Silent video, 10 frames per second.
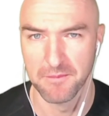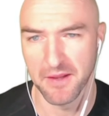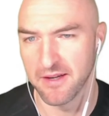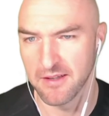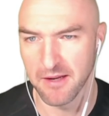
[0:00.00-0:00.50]

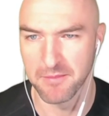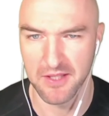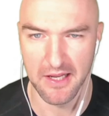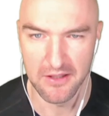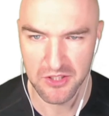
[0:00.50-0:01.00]
in
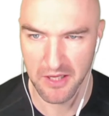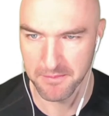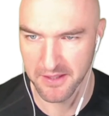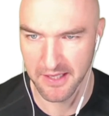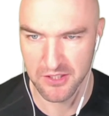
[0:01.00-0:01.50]
metallurgy
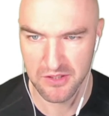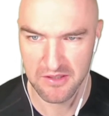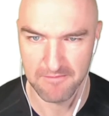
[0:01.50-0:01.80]
applications.